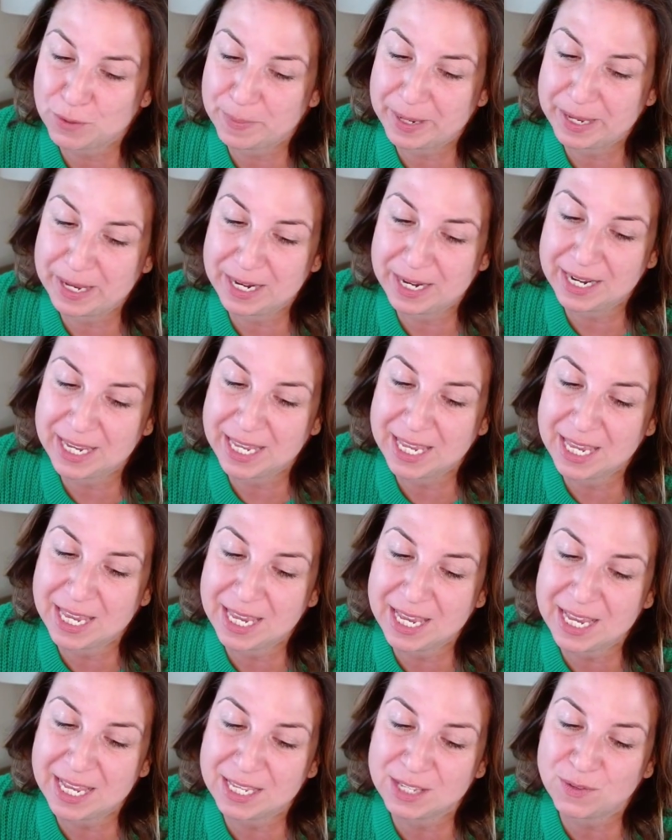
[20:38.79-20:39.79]
but
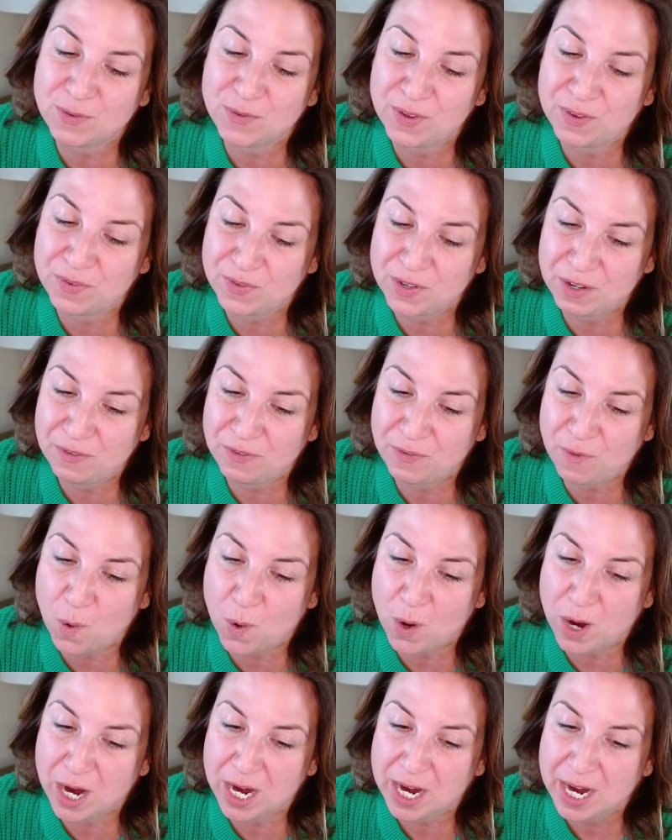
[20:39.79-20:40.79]
he is
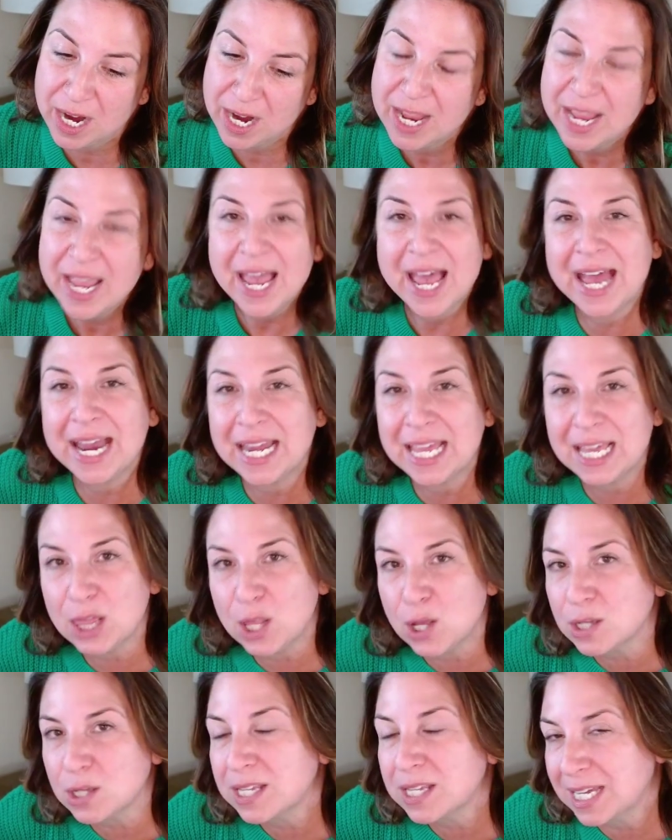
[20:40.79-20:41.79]
54 and he
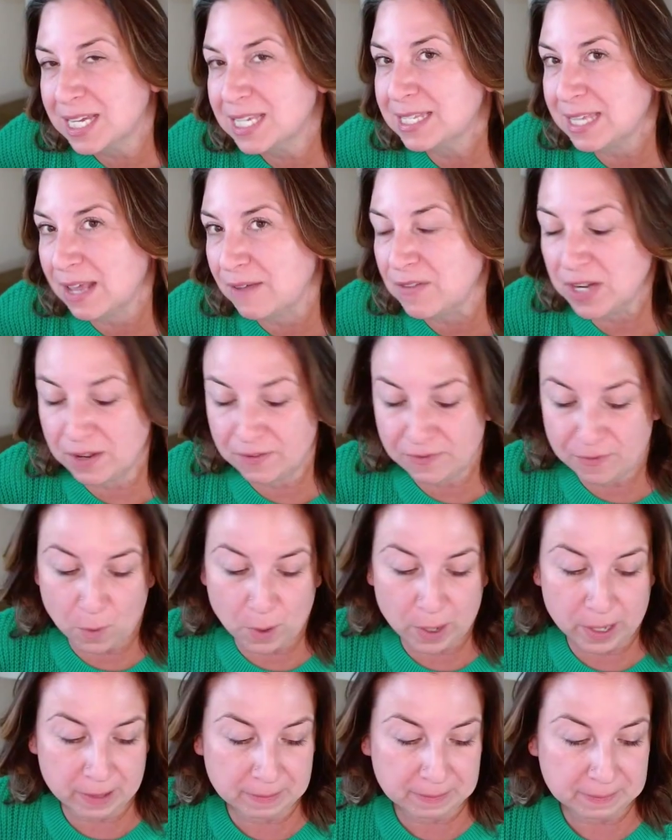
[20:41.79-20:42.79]
looks like he's
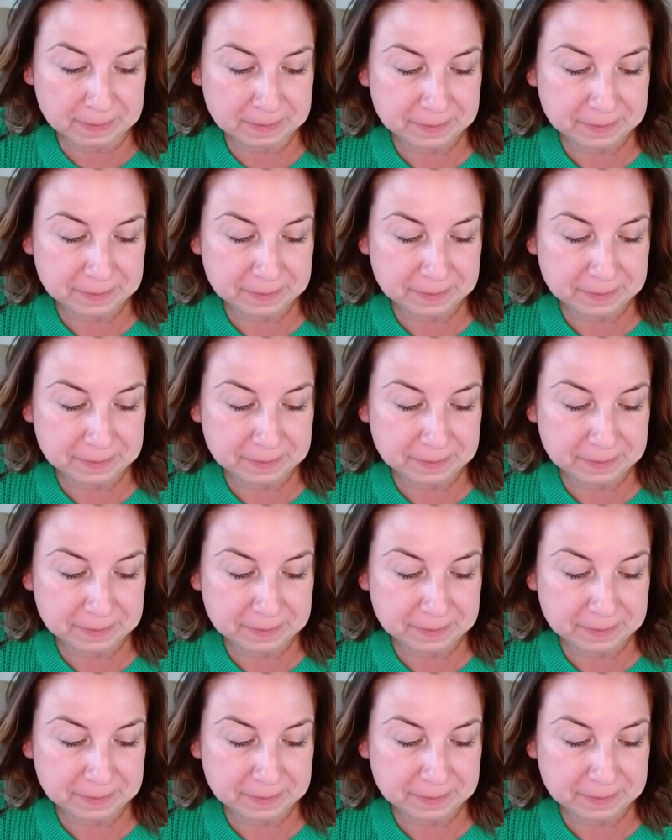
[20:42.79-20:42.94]
74.